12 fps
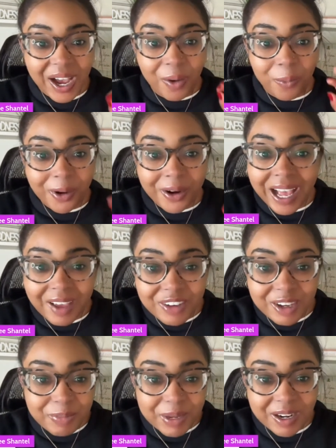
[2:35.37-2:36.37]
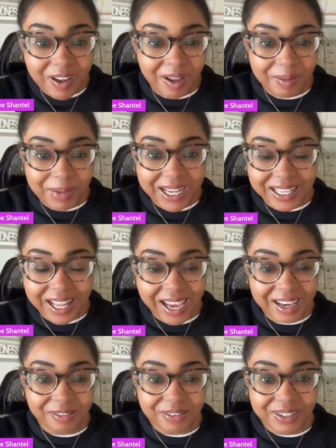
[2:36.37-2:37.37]
Where have you been all my
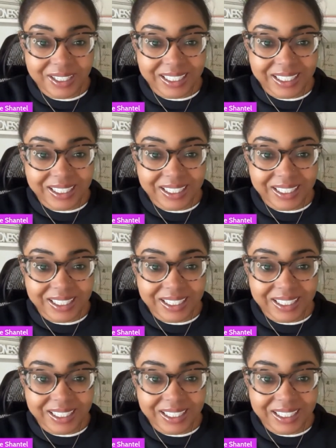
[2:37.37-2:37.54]
life?